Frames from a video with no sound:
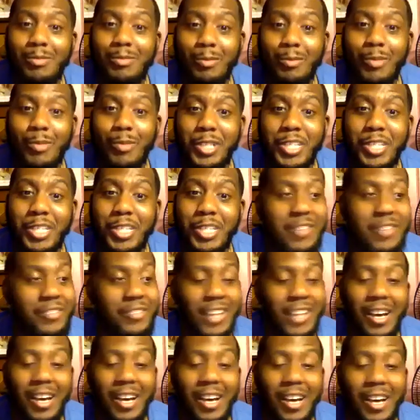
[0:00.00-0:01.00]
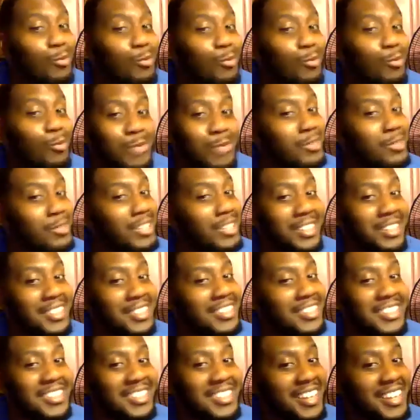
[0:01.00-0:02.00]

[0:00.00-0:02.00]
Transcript: when she get fly though, but she be looking good